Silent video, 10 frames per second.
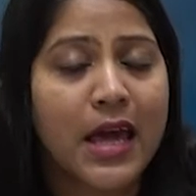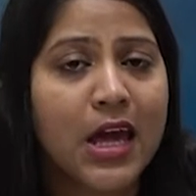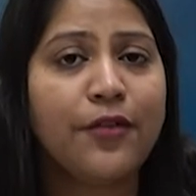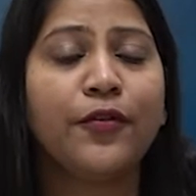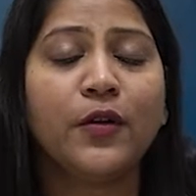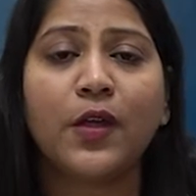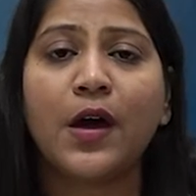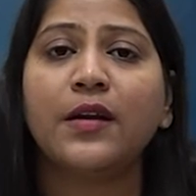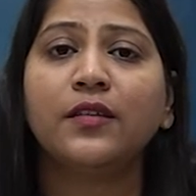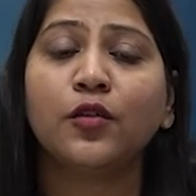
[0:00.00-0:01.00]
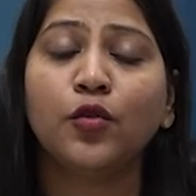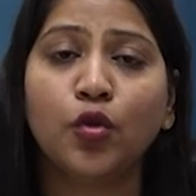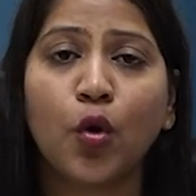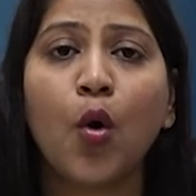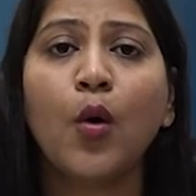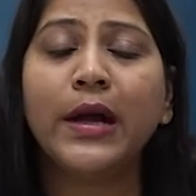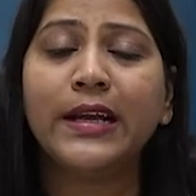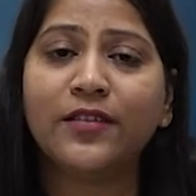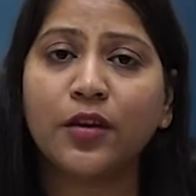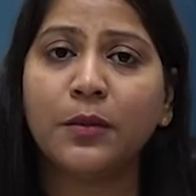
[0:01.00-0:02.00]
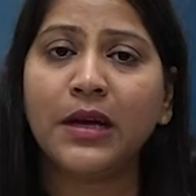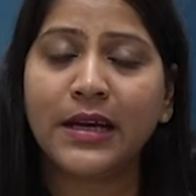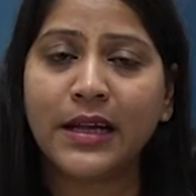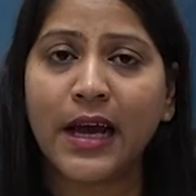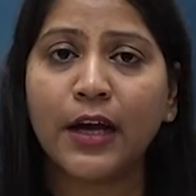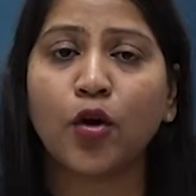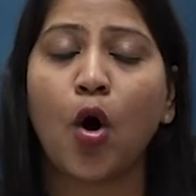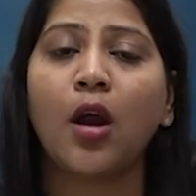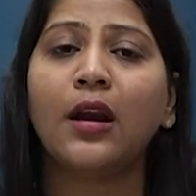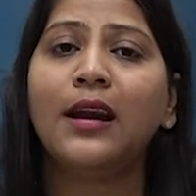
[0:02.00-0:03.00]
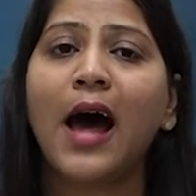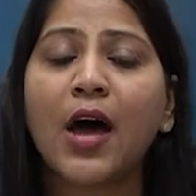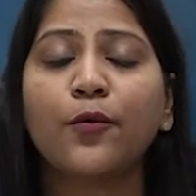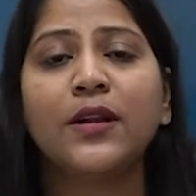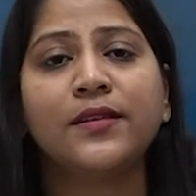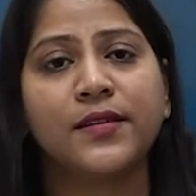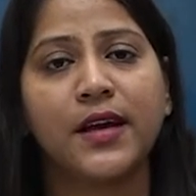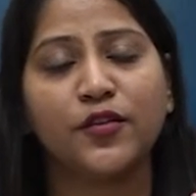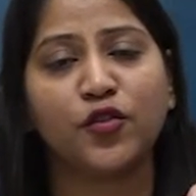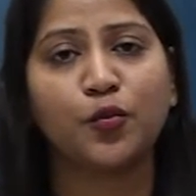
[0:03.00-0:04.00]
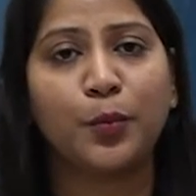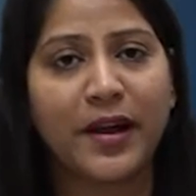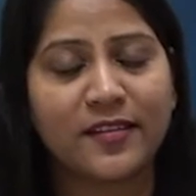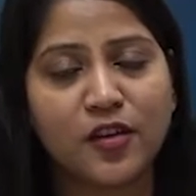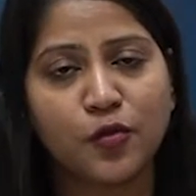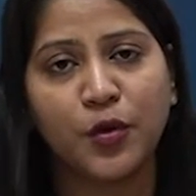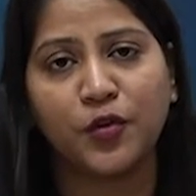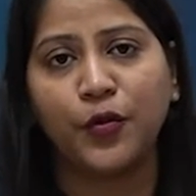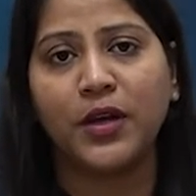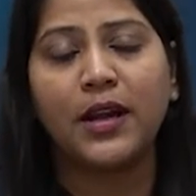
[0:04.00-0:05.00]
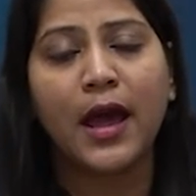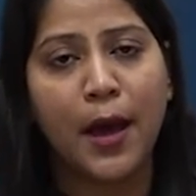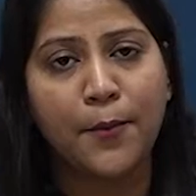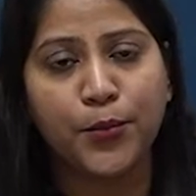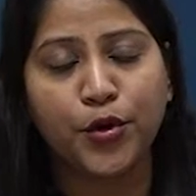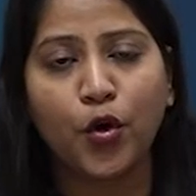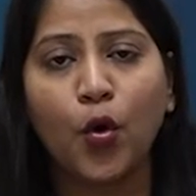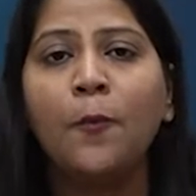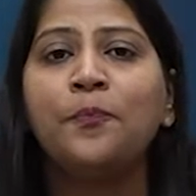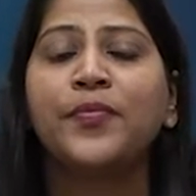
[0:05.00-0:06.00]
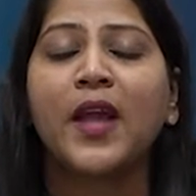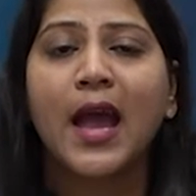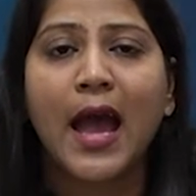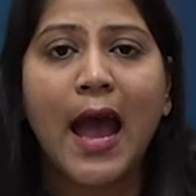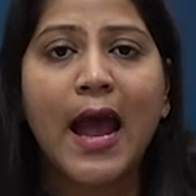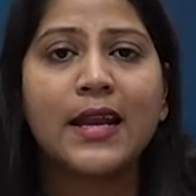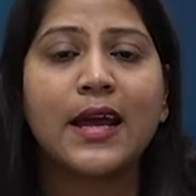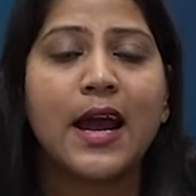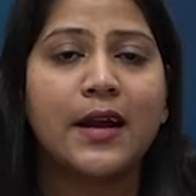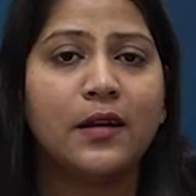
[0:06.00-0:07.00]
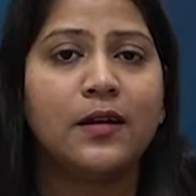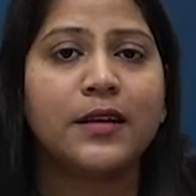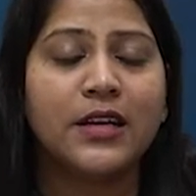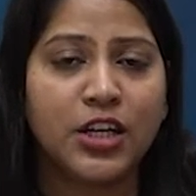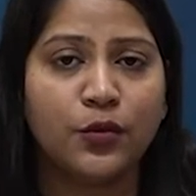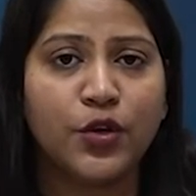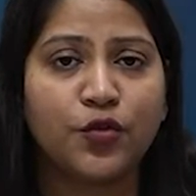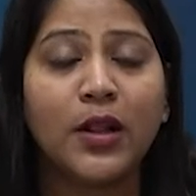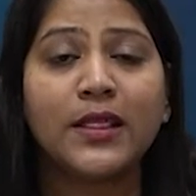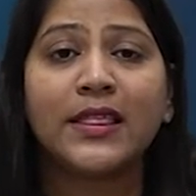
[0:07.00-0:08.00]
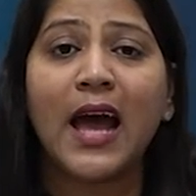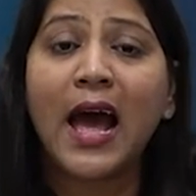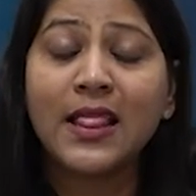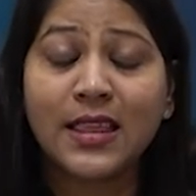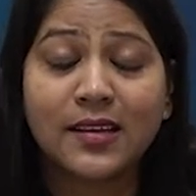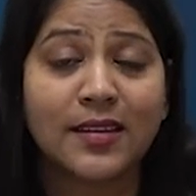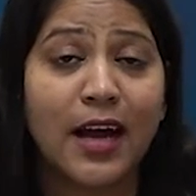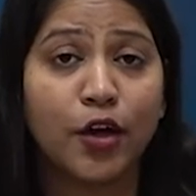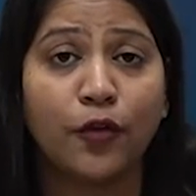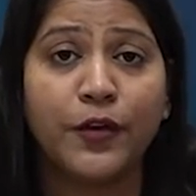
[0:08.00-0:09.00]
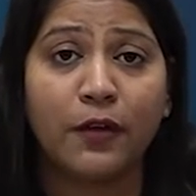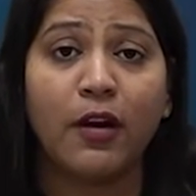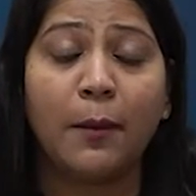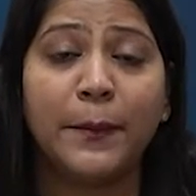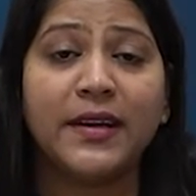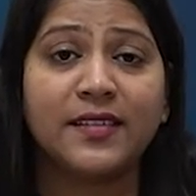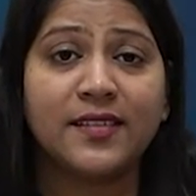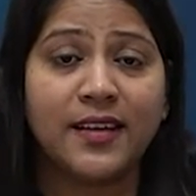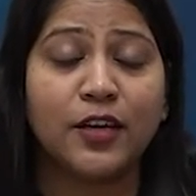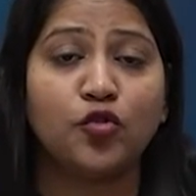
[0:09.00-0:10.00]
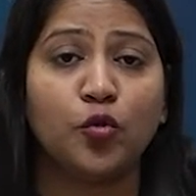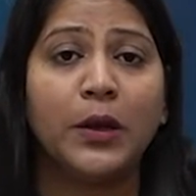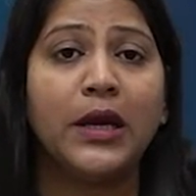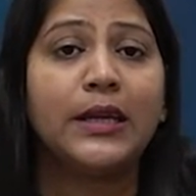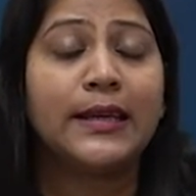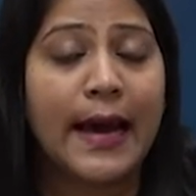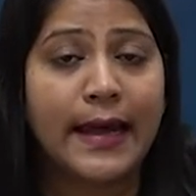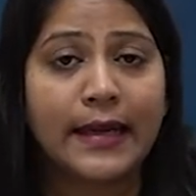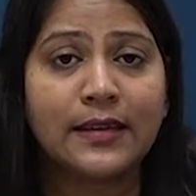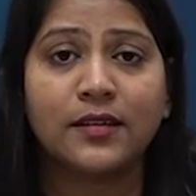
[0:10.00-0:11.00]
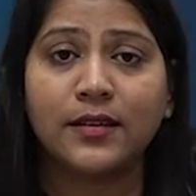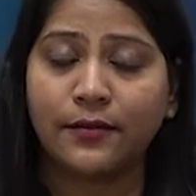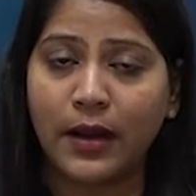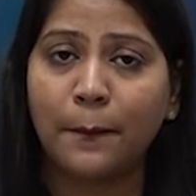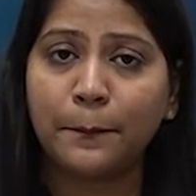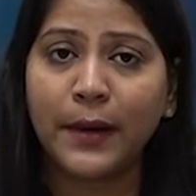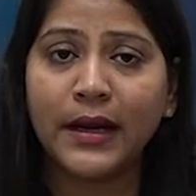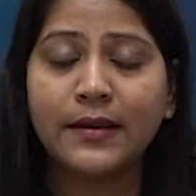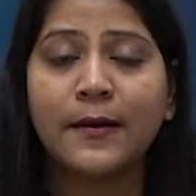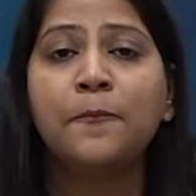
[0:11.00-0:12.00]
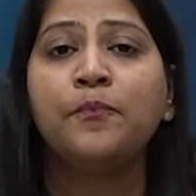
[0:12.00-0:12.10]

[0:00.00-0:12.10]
If there is no intermediate or larval stages present between embryo and adult individual, then this kind of development is said to be direct development.